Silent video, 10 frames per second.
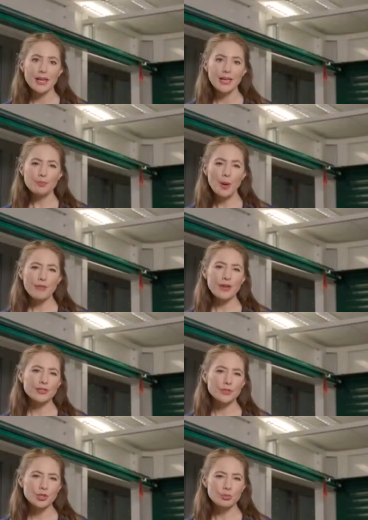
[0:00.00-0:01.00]
It's
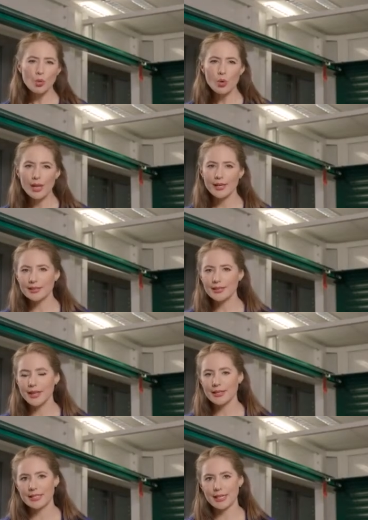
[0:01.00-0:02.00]
perfect for smaller and
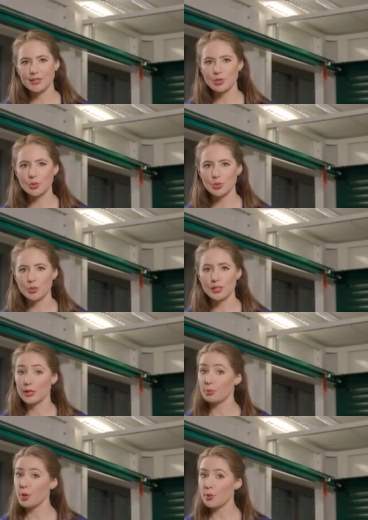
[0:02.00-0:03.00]
lighter doors,
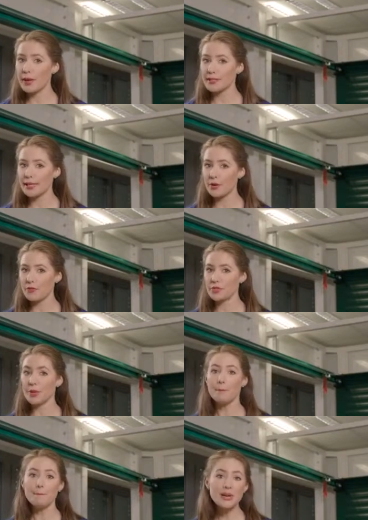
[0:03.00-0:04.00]
and the ProMatic offers
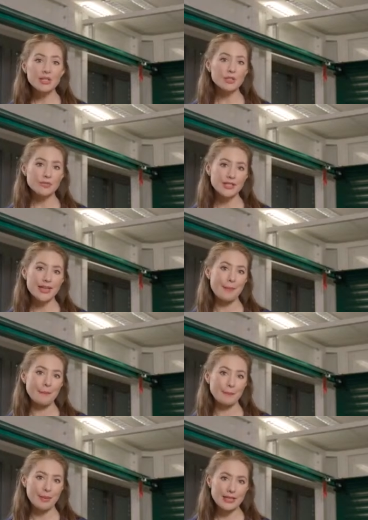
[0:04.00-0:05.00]
much of the
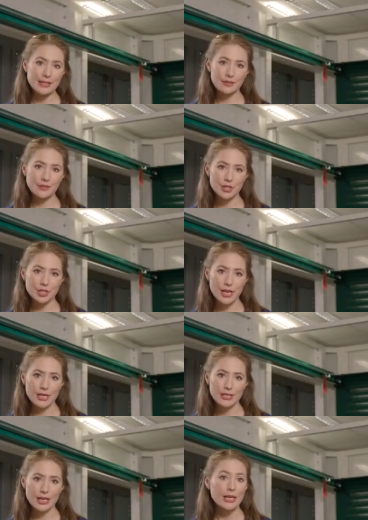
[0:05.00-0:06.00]
same basic
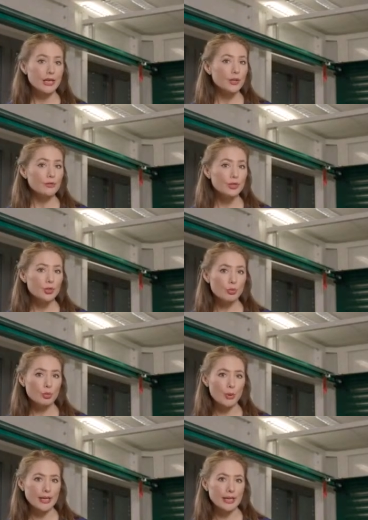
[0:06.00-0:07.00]
functionality of the
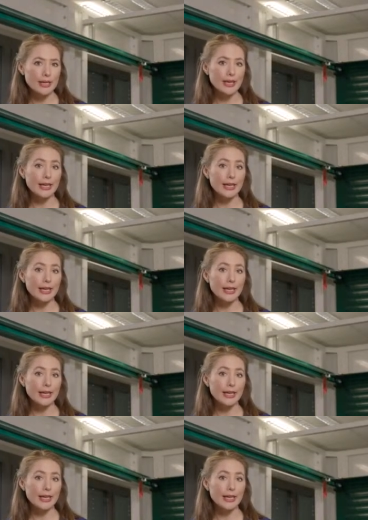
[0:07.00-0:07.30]
SupraMatic,